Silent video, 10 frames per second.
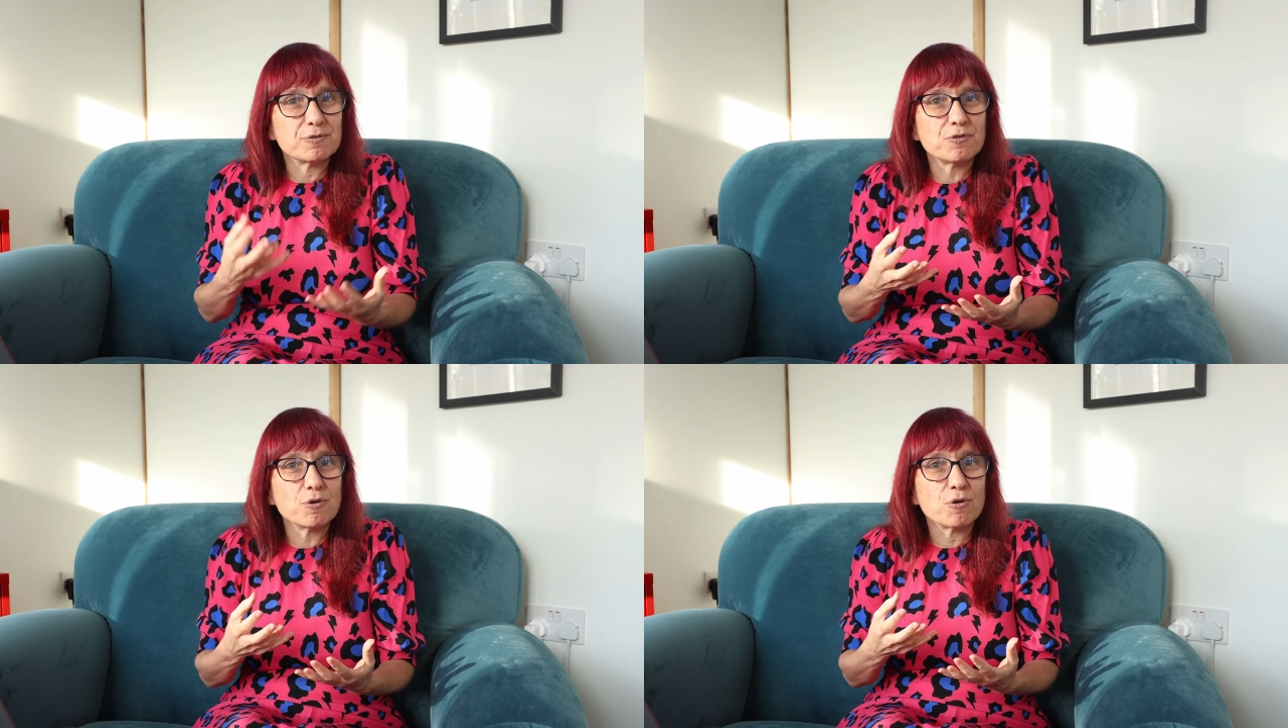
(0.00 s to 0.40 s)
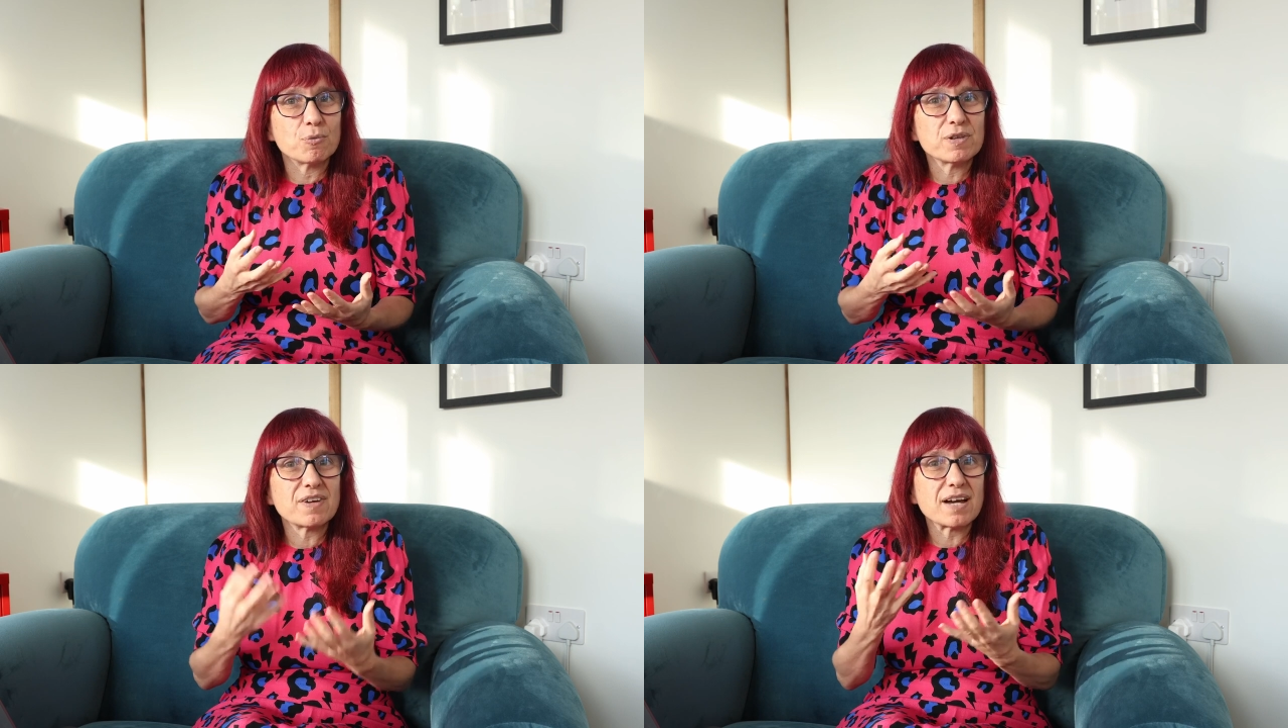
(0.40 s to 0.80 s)

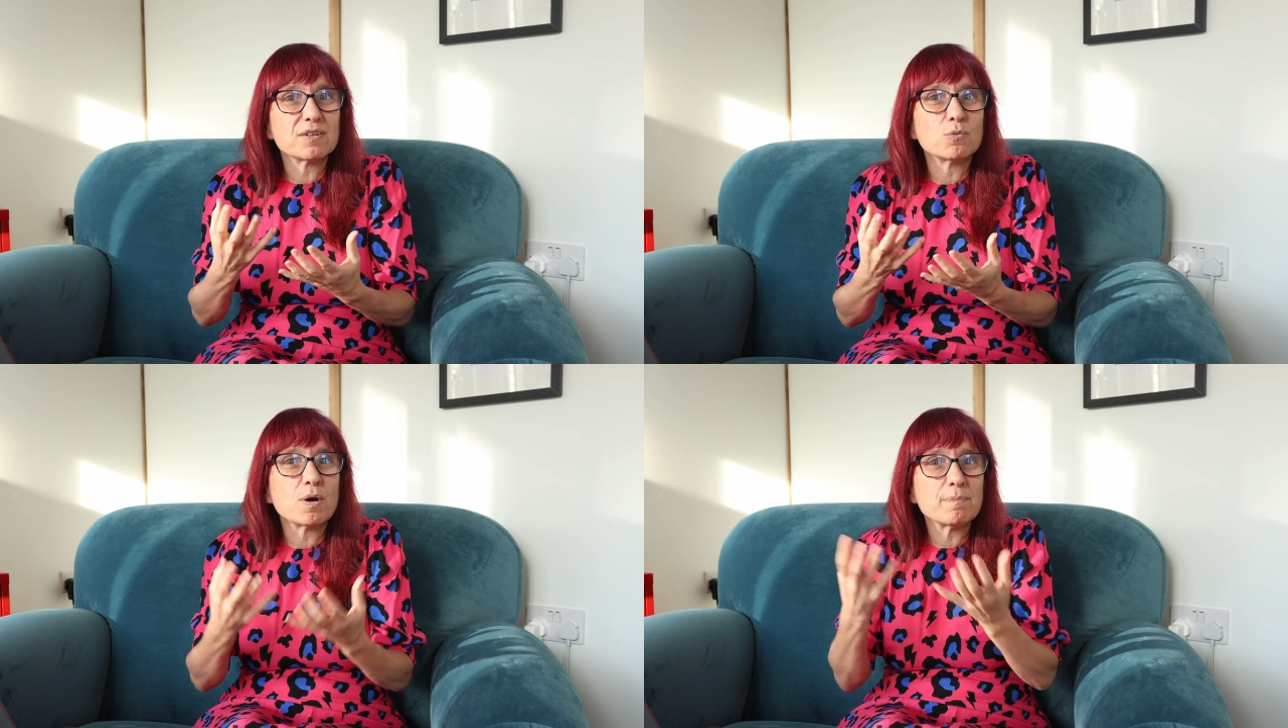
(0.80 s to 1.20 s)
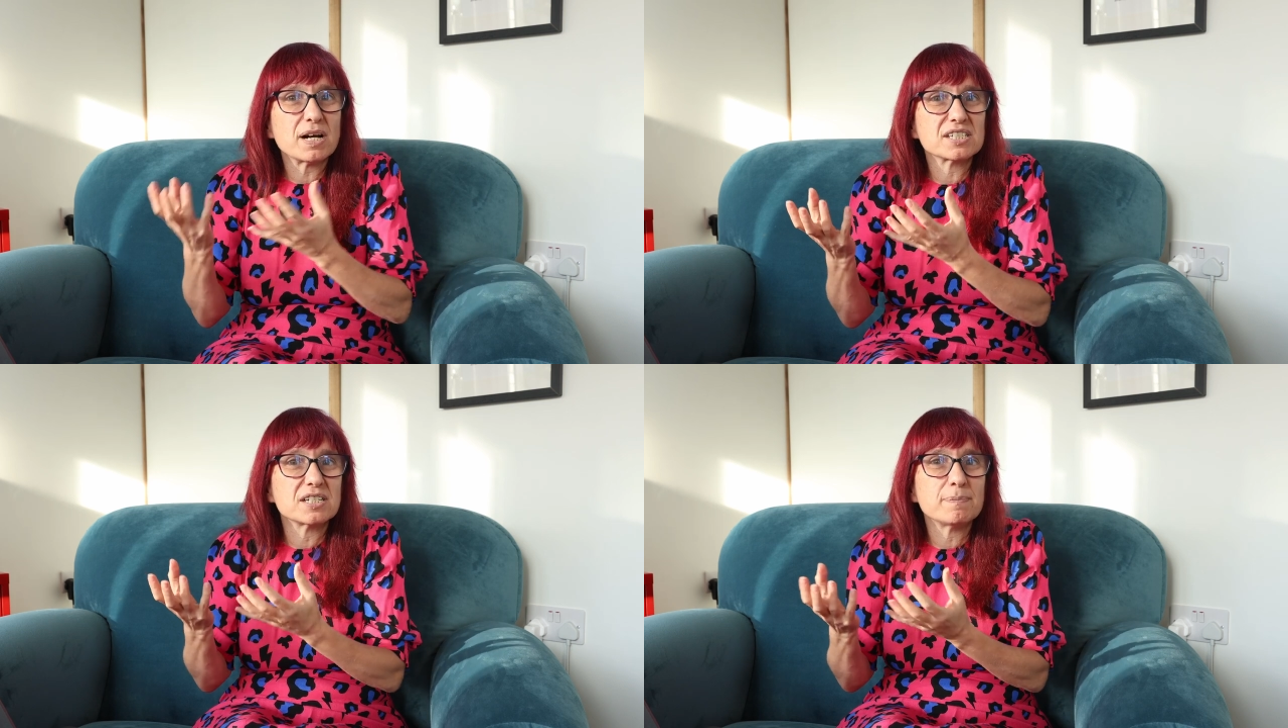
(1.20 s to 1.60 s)
before, we found that one
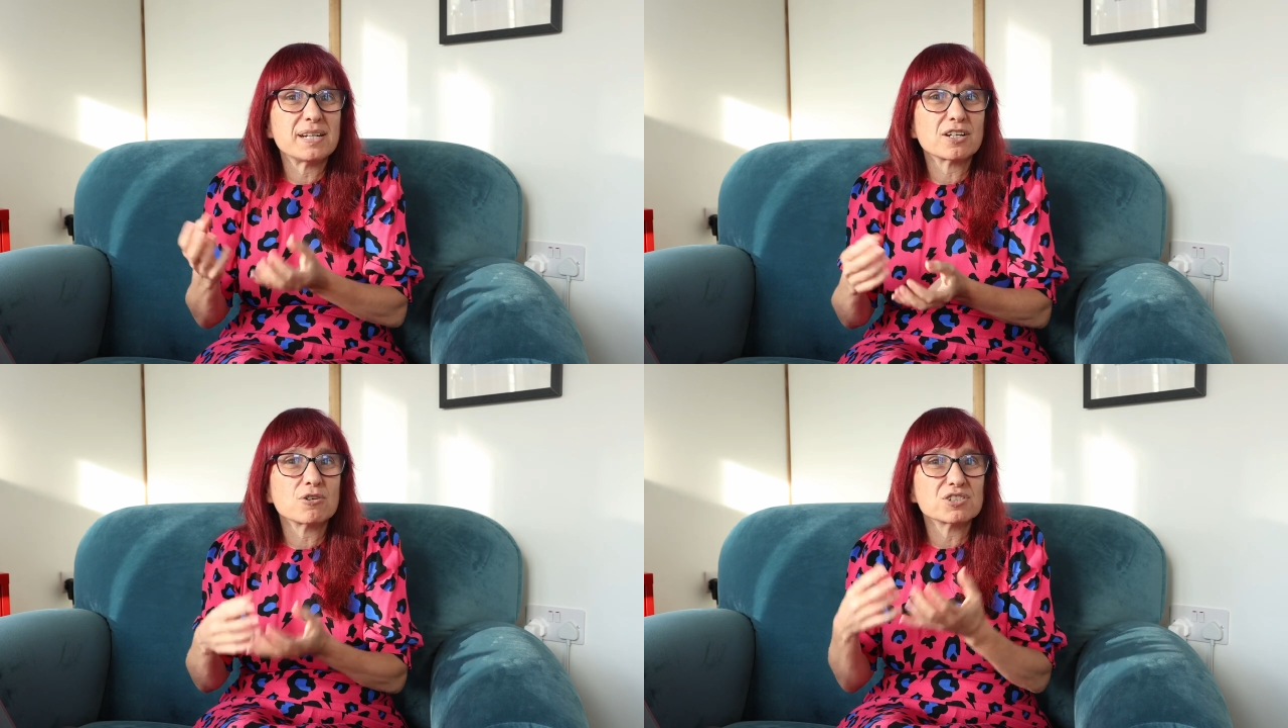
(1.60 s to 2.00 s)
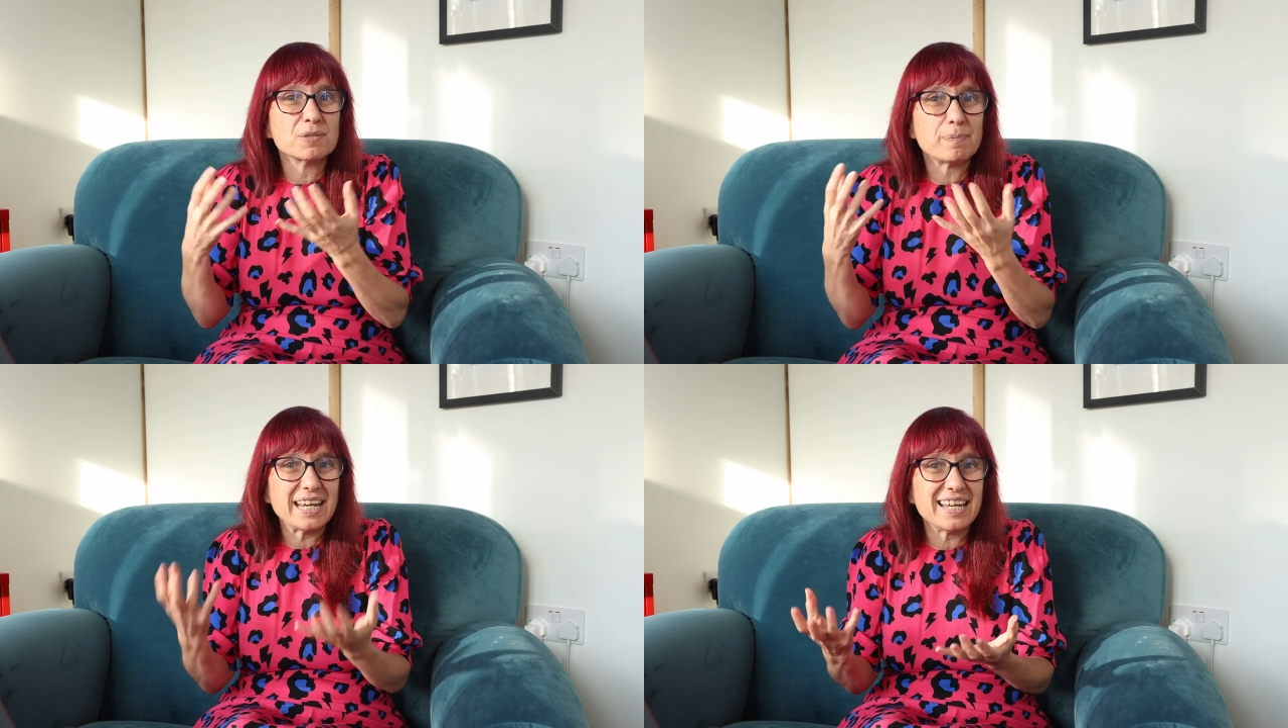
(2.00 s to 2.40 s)
person had been a
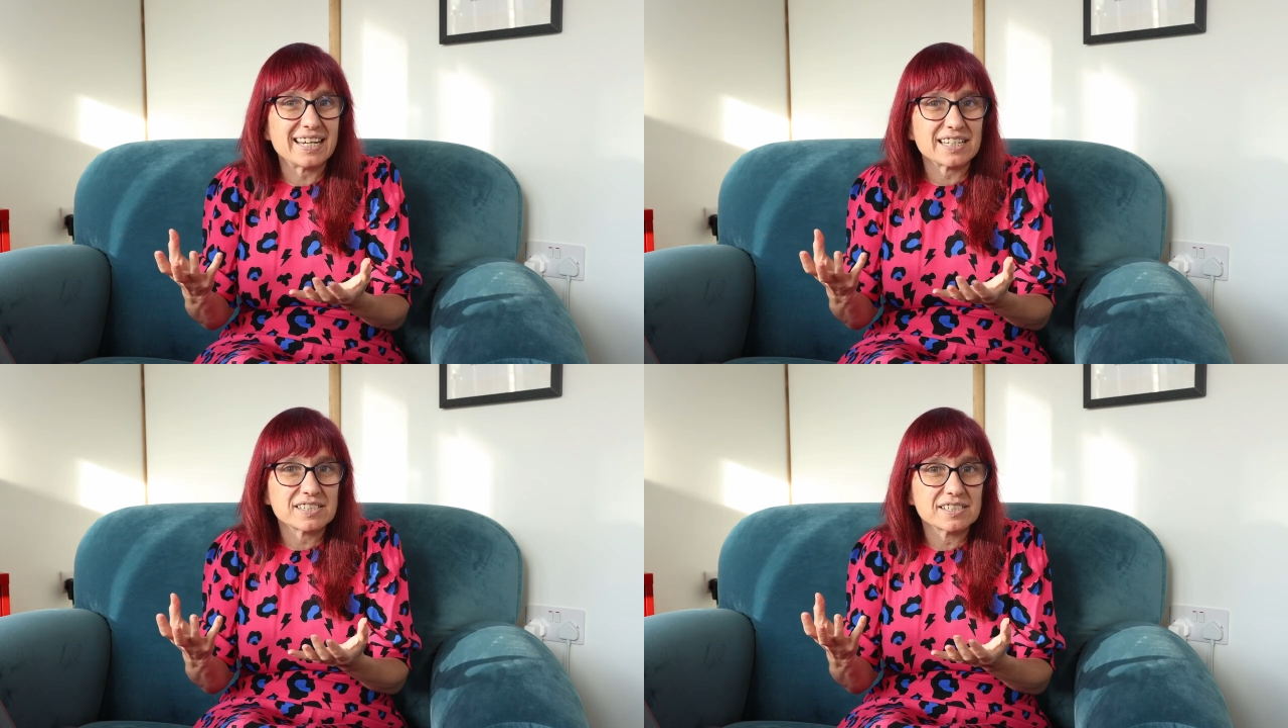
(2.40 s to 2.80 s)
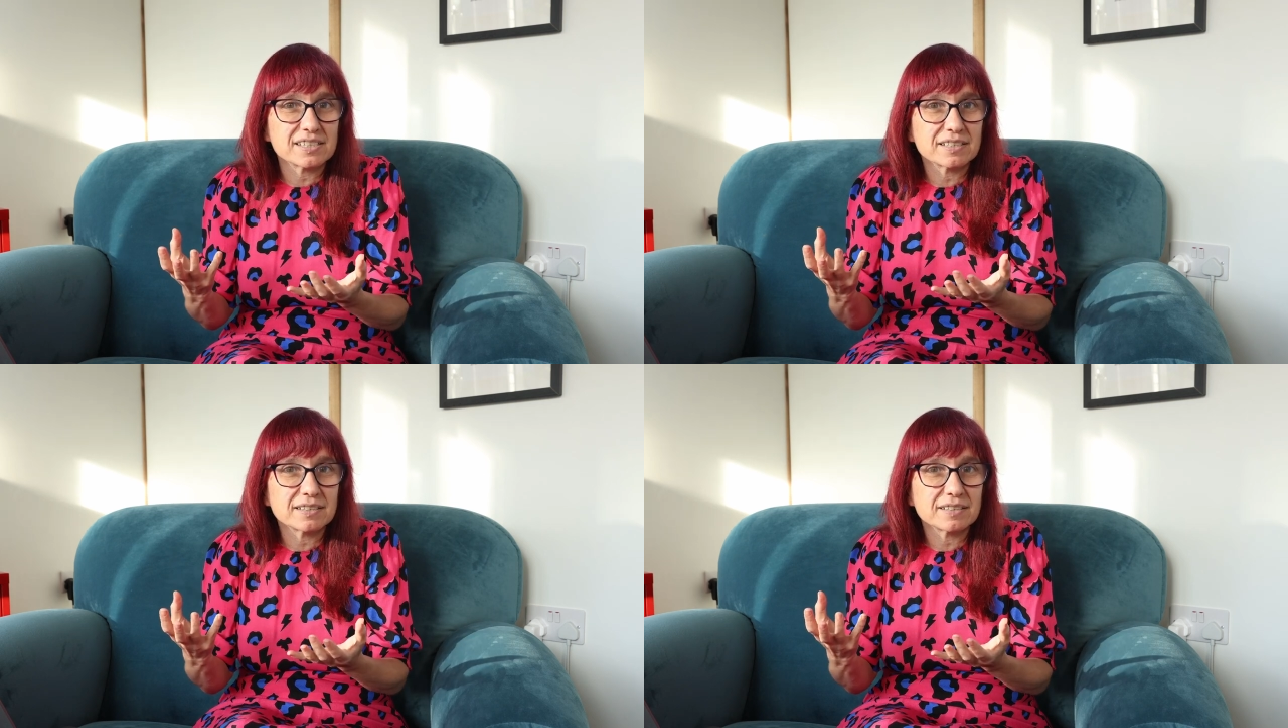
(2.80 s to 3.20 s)
concert pianist.